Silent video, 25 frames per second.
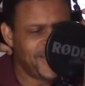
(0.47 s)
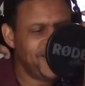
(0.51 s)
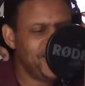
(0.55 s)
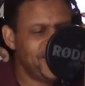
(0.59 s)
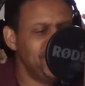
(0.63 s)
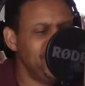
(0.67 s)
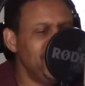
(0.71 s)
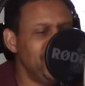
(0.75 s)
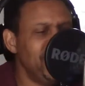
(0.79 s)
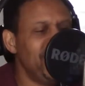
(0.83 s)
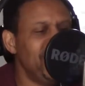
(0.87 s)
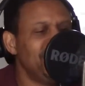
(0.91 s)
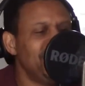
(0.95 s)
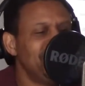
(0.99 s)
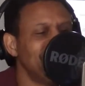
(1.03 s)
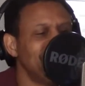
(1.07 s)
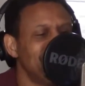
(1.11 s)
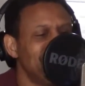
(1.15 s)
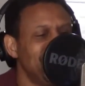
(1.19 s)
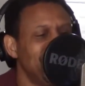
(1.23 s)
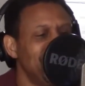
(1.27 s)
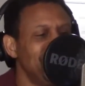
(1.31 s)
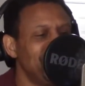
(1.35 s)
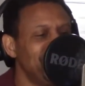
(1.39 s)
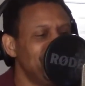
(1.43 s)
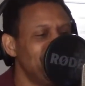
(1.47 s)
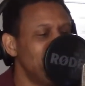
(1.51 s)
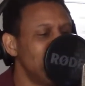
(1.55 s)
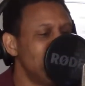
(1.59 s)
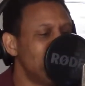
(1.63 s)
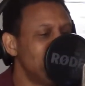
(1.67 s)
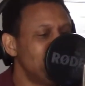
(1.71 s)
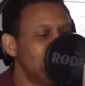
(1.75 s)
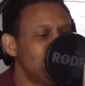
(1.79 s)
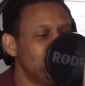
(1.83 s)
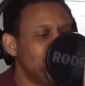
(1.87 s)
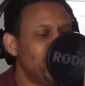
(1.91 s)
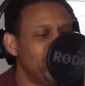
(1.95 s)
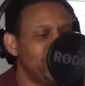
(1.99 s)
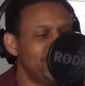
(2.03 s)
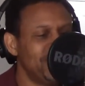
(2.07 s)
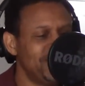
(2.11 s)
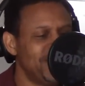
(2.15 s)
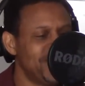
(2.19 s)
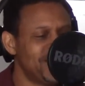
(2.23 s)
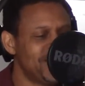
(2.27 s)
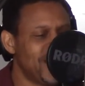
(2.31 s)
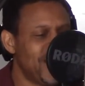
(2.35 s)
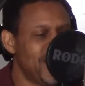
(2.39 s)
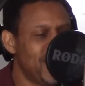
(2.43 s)
And thank you for joining the
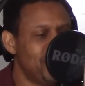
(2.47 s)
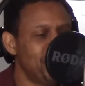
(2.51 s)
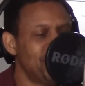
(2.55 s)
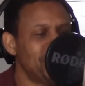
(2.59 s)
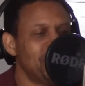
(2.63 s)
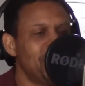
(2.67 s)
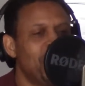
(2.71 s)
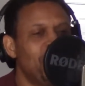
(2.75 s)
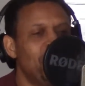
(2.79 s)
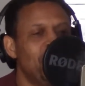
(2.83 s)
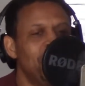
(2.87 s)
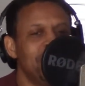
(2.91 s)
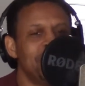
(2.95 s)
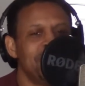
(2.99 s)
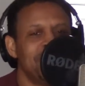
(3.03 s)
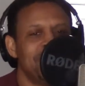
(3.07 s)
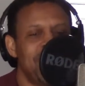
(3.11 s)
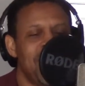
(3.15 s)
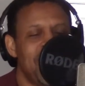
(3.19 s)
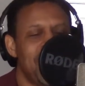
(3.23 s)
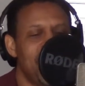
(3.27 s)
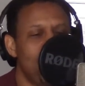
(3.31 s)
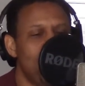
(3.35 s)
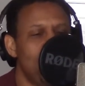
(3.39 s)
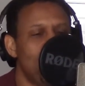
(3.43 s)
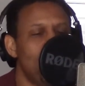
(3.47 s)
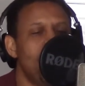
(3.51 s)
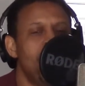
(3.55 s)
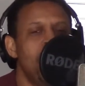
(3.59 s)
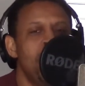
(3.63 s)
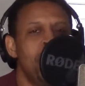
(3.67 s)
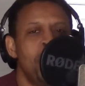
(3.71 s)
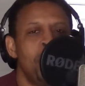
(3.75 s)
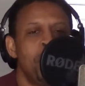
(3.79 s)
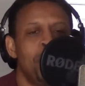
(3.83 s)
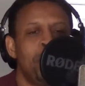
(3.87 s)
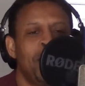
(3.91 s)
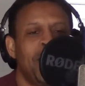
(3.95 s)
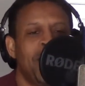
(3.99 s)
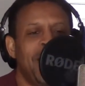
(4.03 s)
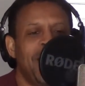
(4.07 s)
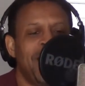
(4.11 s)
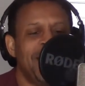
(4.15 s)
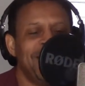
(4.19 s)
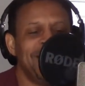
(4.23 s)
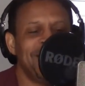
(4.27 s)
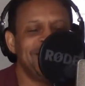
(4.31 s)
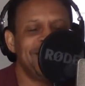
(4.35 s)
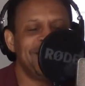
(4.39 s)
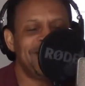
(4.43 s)
Time Is Always Now
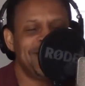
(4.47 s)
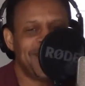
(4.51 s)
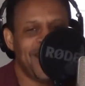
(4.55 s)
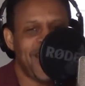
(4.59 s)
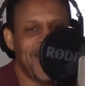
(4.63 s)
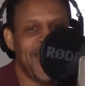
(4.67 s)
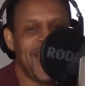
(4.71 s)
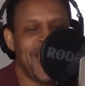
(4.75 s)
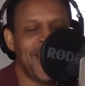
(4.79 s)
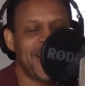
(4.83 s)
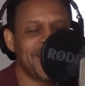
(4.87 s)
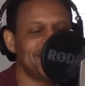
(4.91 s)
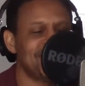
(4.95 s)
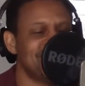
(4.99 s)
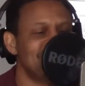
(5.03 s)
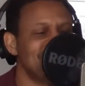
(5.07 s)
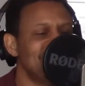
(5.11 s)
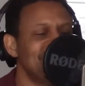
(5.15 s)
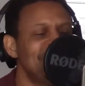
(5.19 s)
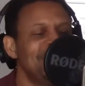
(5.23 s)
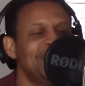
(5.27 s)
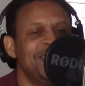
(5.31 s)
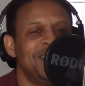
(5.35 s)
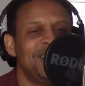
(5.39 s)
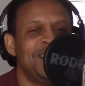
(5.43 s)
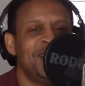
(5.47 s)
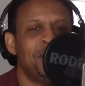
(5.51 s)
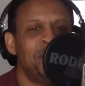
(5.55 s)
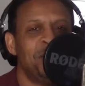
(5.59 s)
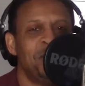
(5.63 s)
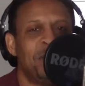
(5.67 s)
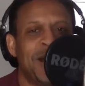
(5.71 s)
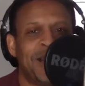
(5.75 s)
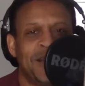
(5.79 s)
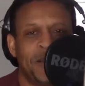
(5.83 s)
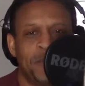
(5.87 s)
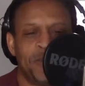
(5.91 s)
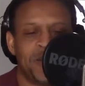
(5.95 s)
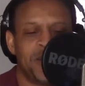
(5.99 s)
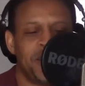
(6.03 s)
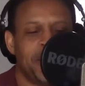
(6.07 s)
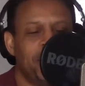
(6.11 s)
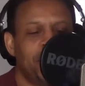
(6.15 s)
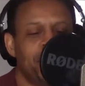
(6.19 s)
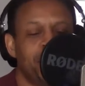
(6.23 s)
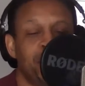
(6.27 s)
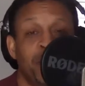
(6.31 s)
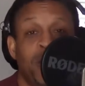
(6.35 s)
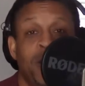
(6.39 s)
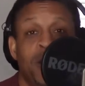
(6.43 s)
podcast. My name is Terence
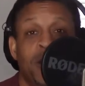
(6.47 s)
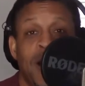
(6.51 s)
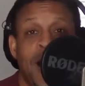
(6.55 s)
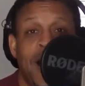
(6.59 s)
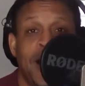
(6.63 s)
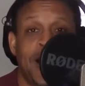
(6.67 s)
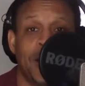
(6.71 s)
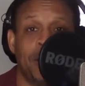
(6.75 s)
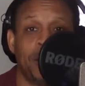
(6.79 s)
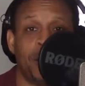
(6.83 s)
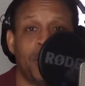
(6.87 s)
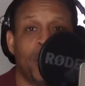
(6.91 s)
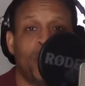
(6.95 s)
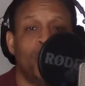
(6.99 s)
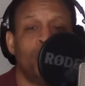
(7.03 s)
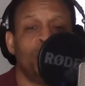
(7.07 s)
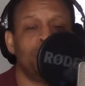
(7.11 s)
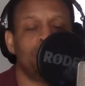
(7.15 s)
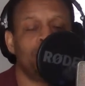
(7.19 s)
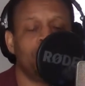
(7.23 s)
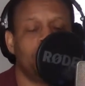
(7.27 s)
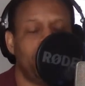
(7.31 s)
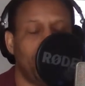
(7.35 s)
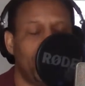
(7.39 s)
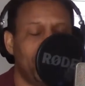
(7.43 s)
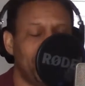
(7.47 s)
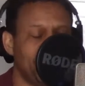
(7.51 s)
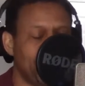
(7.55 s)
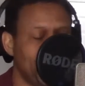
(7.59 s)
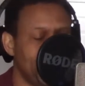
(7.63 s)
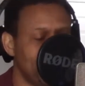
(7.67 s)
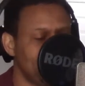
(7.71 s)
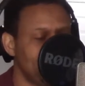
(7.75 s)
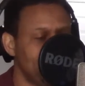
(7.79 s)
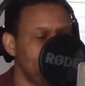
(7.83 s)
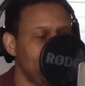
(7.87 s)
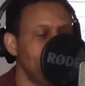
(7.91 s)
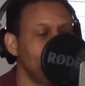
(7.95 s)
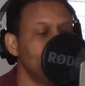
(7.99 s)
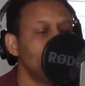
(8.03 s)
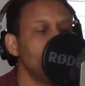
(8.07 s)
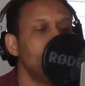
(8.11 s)
Young. I am your host for the podcast today.